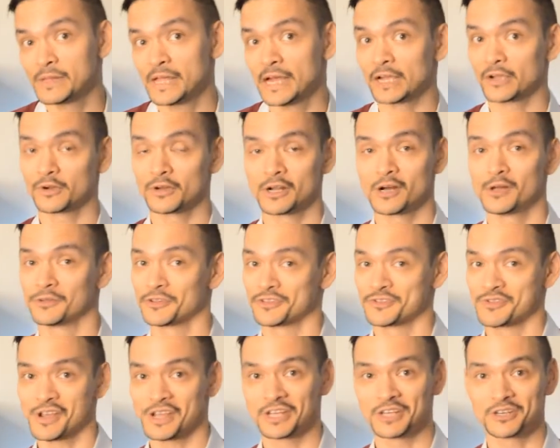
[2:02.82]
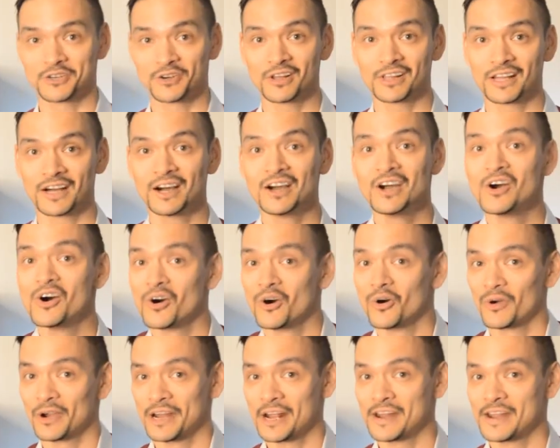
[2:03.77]
our good old Australian dollar,
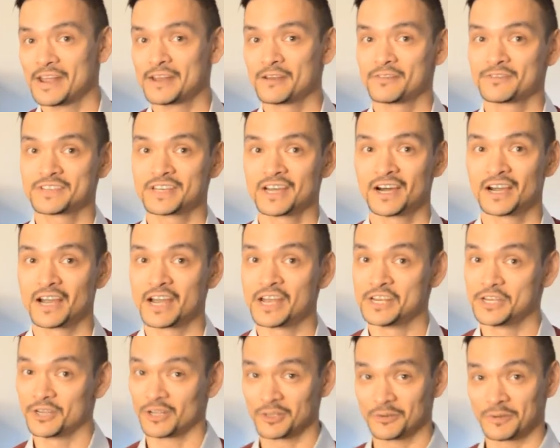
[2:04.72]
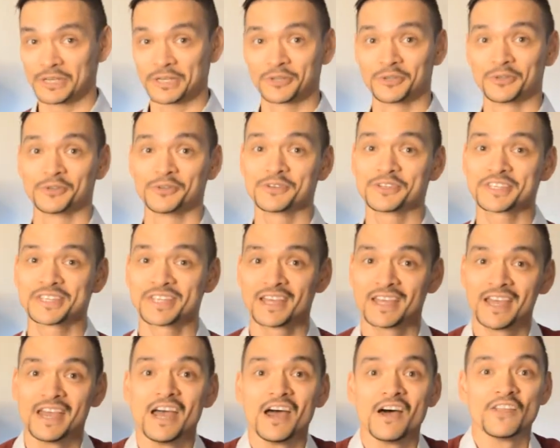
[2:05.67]
or in our native tongue, dollary-doos,
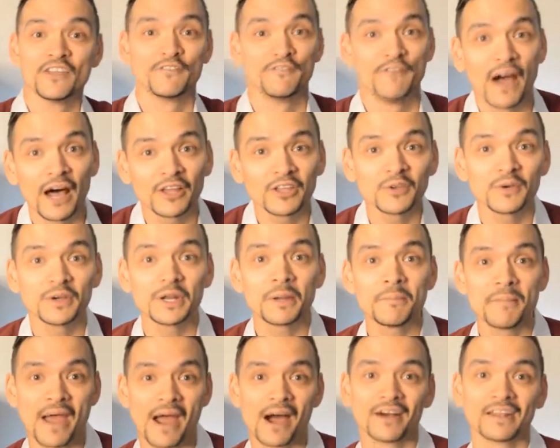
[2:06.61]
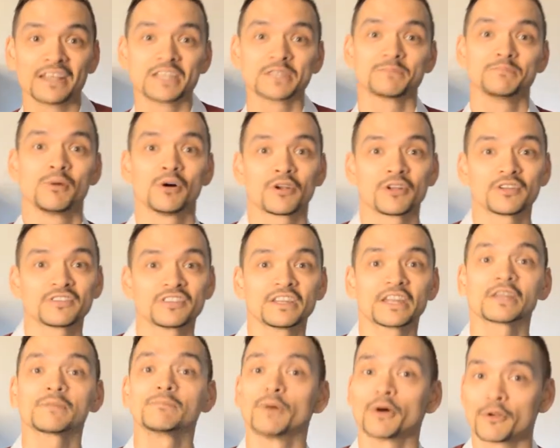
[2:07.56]
the value and amount is monitored
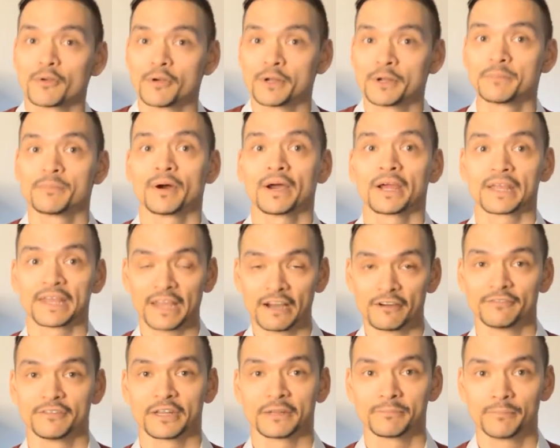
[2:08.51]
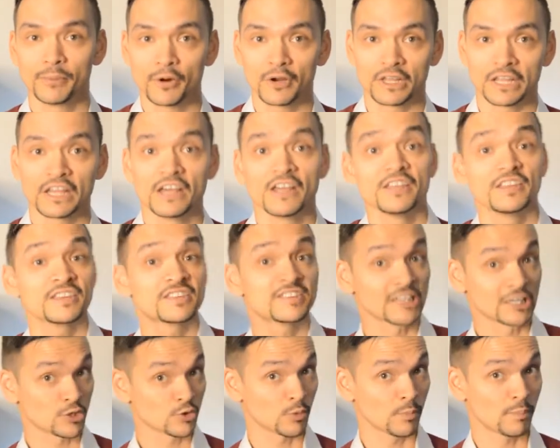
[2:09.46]
and moderated by a governing body, the
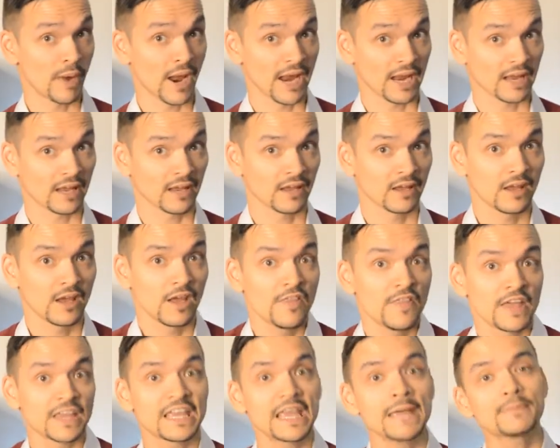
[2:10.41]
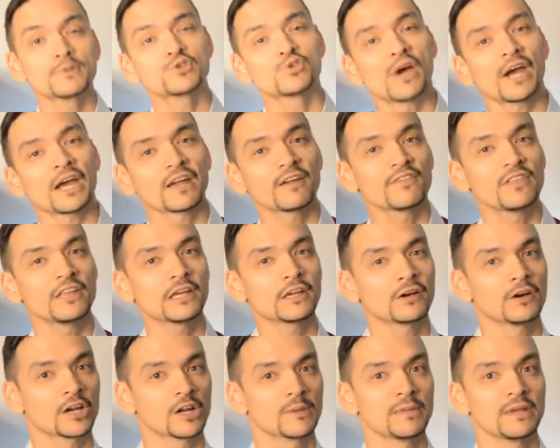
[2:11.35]
central bank. They keep track of the
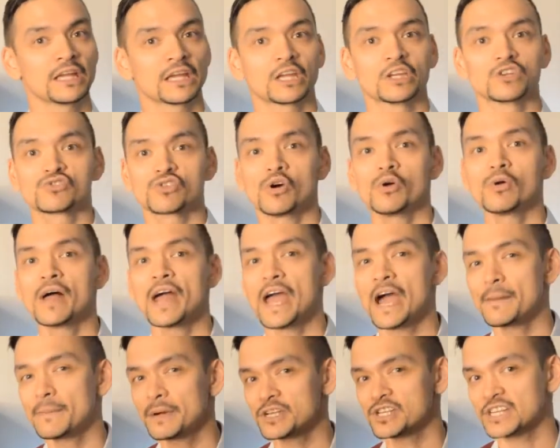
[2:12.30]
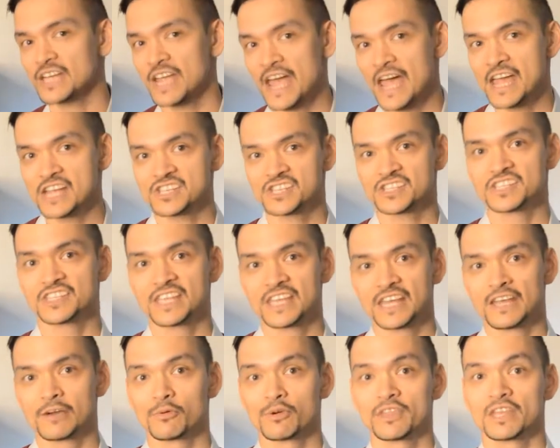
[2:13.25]
economy and control how much cash is
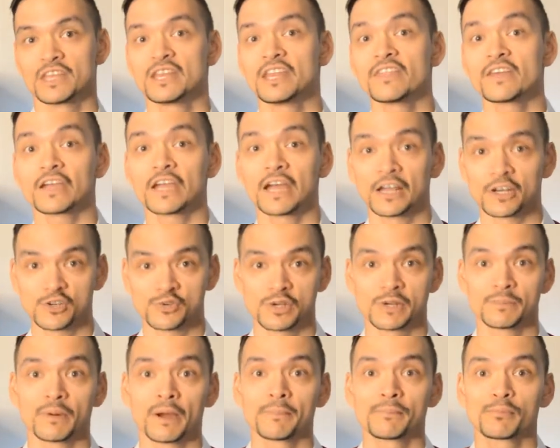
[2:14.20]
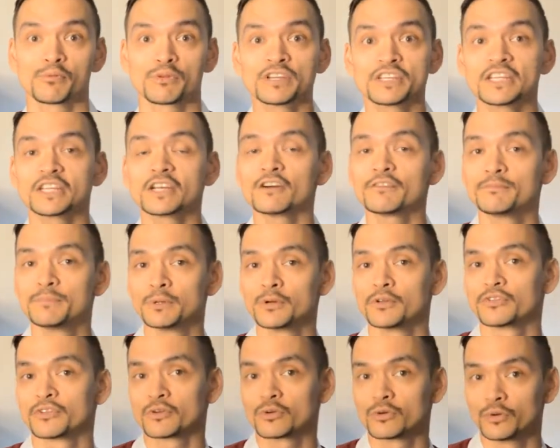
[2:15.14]
there within the country by printing off
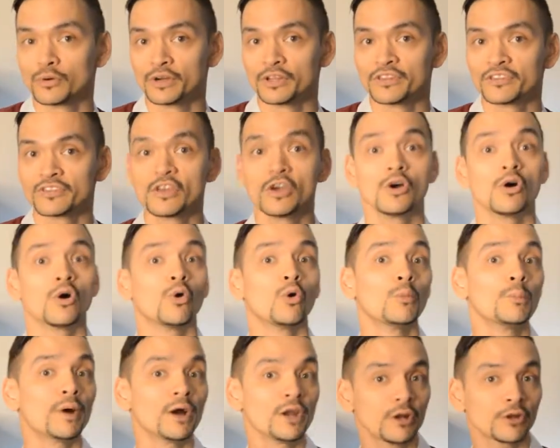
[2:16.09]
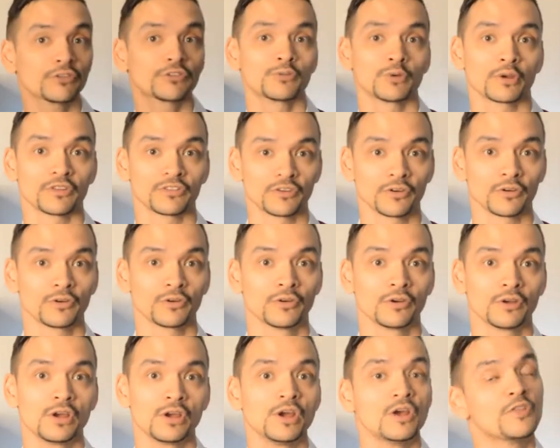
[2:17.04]
bills or coins, or by not doing so.
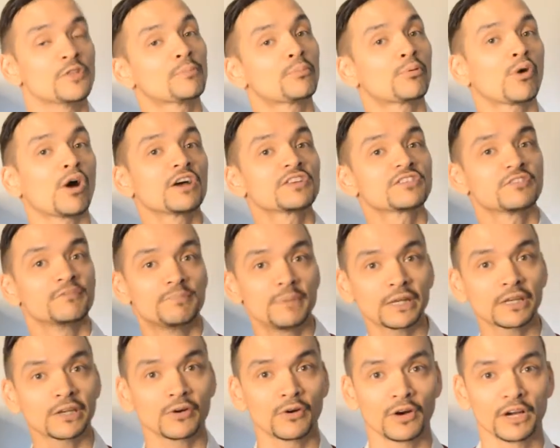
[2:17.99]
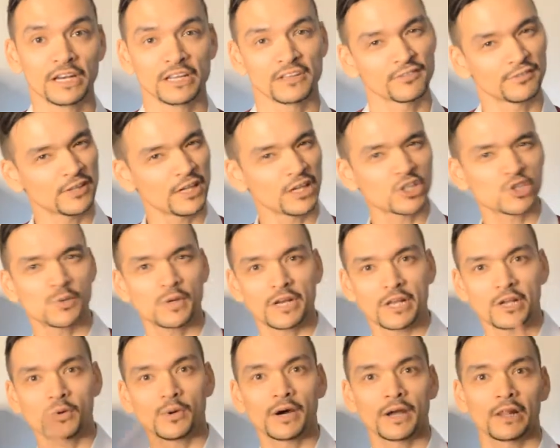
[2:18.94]
The price of Bitcoin is fluctuating
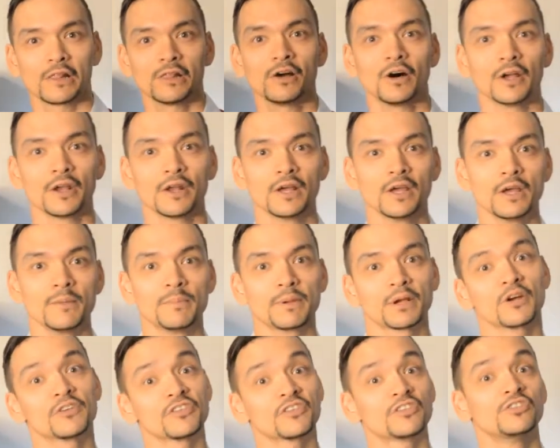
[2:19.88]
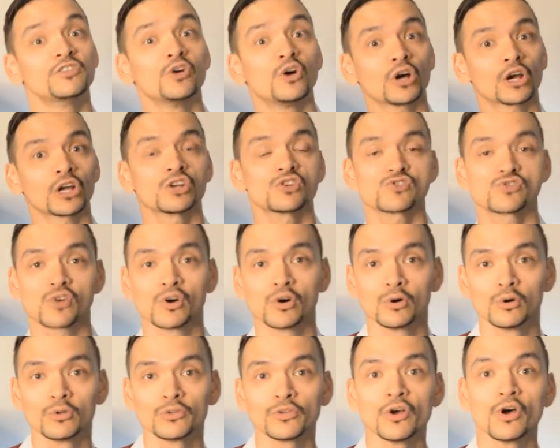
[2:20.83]
quite a lot because it's not
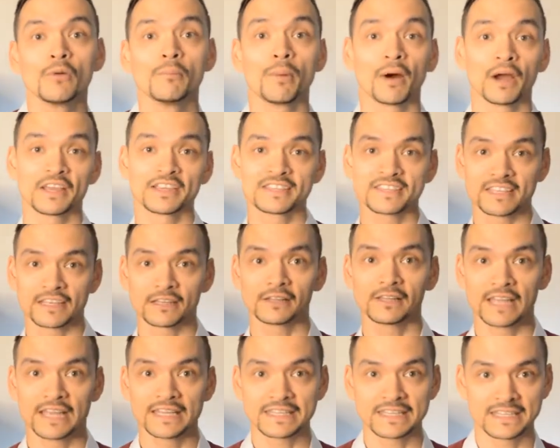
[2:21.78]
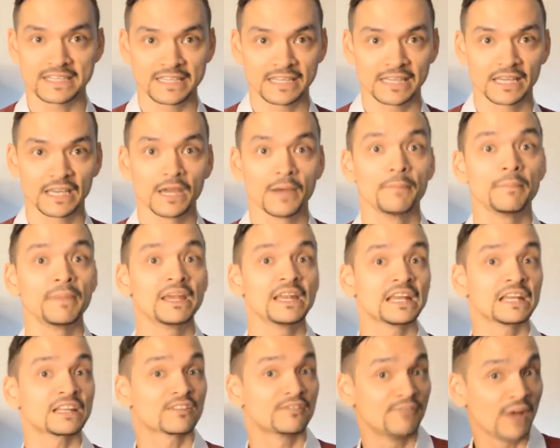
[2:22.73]
controlled by a single entity, meaning
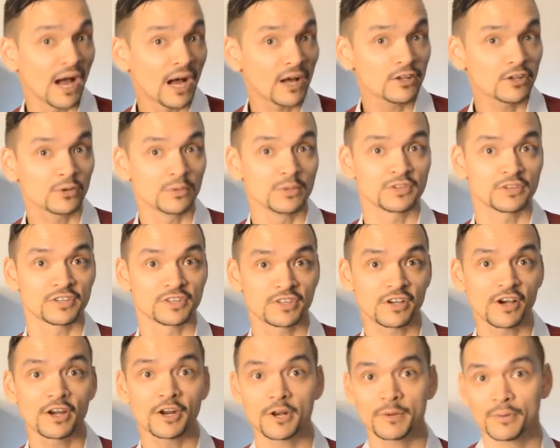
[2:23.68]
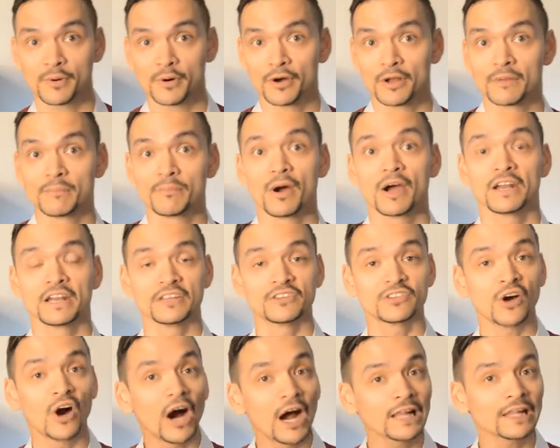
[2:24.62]
its value is decided upon by an
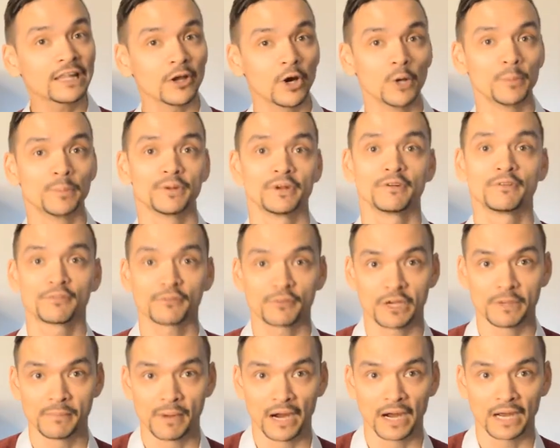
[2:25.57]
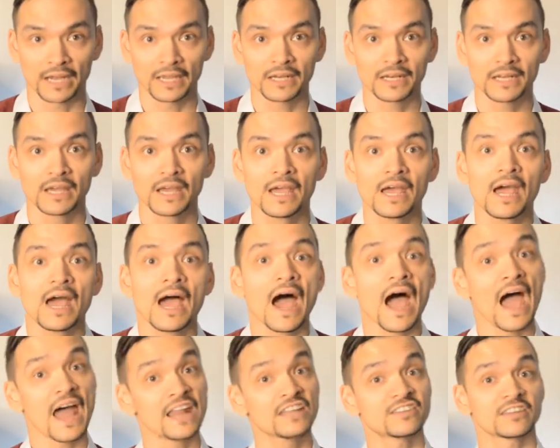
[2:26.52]
entirely open and free market,
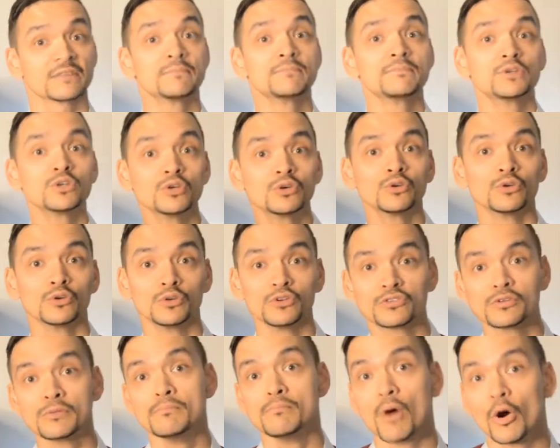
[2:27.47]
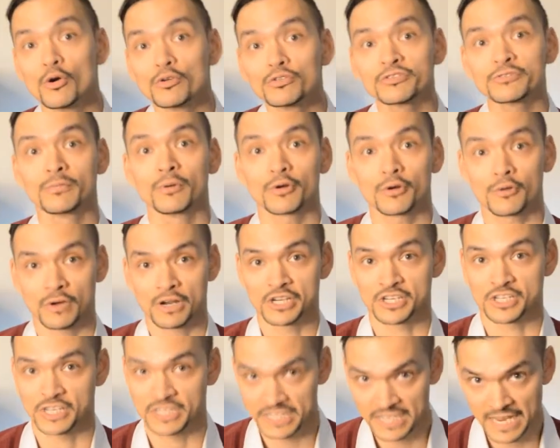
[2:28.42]
and it's immune to most
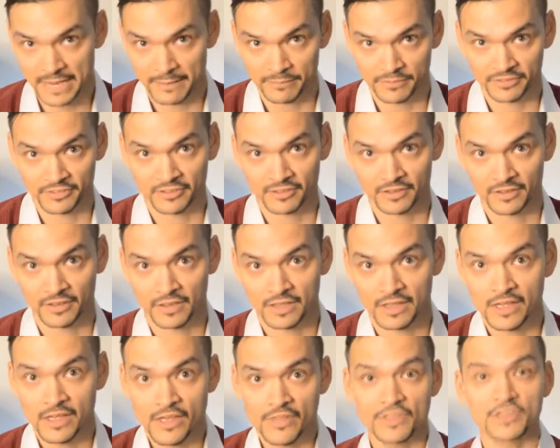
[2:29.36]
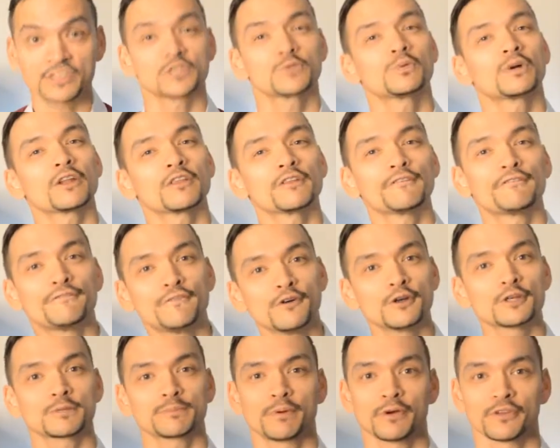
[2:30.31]
moderation attempts. This is one of the
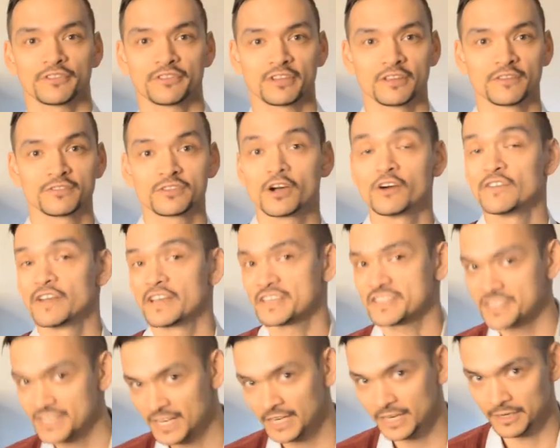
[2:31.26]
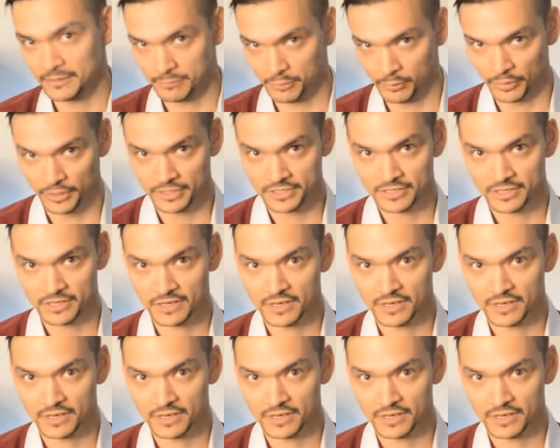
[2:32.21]
first positives of our second point.